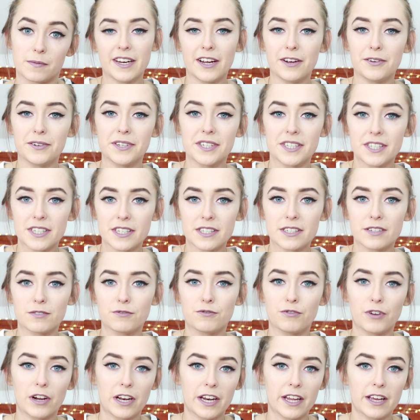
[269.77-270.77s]
Now, this is a
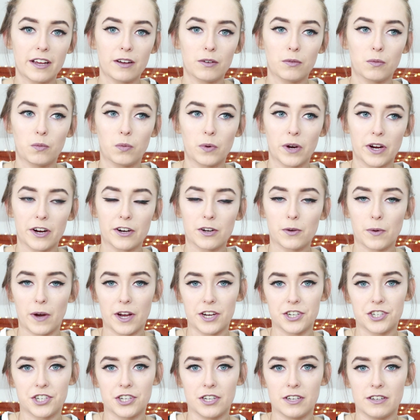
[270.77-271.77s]
really weird
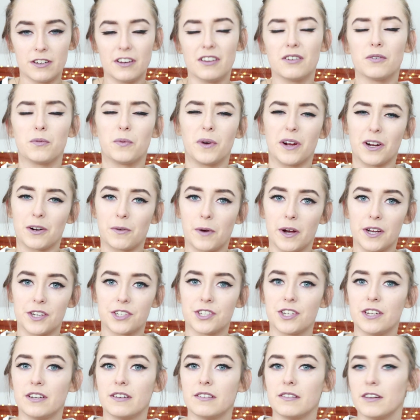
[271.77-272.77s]
question. Not a weird
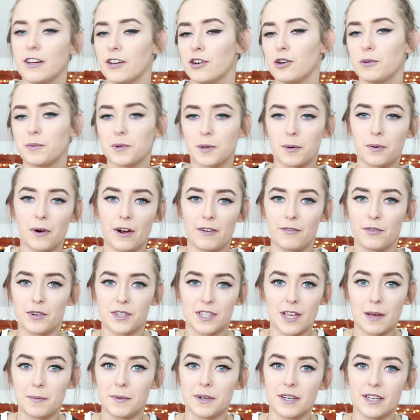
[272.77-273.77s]
question. I hope that whoever
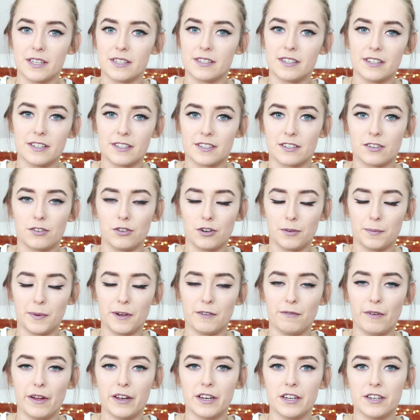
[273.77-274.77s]
sent me this isn't going to be
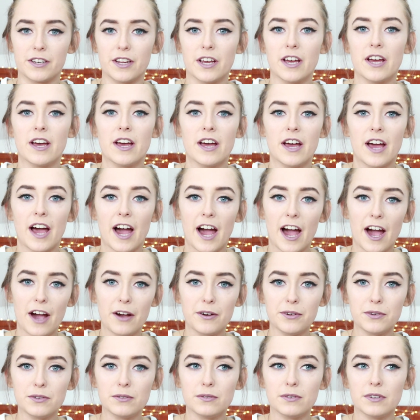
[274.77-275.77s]
offended.
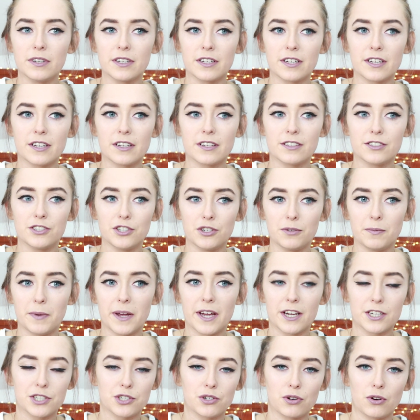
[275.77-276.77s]
How do you
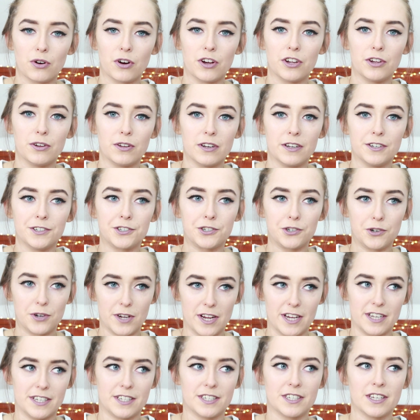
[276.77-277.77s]
make sure you'll enjoy
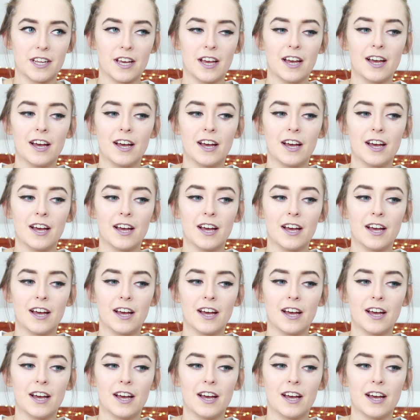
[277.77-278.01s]
it?